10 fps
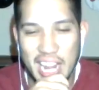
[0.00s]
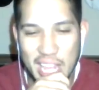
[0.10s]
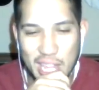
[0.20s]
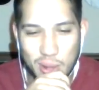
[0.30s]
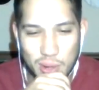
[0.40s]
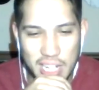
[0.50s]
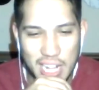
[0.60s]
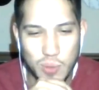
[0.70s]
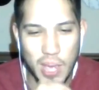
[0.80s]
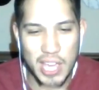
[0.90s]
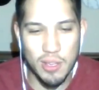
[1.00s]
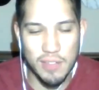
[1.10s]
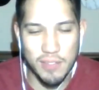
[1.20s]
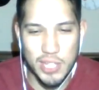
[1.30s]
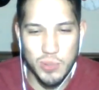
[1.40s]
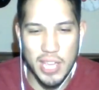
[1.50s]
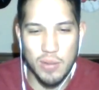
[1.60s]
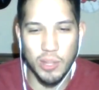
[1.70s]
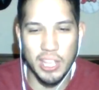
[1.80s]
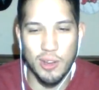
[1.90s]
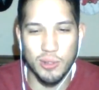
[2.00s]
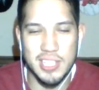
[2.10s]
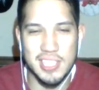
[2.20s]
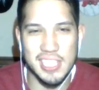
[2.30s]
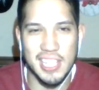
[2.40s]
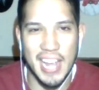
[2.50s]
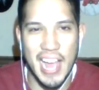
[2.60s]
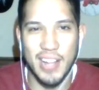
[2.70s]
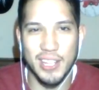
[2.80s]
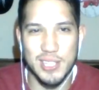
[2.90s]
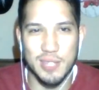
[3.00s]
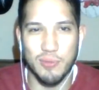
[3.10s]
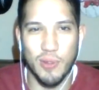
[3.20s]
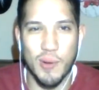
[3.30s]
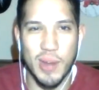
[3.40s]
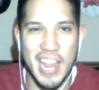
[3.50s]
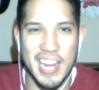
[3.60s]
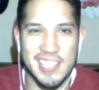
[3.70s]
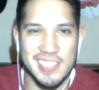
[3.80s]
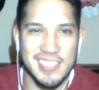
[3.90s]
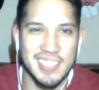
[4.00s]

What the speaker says: huge, and that's why you really only see like ollies and front 180s.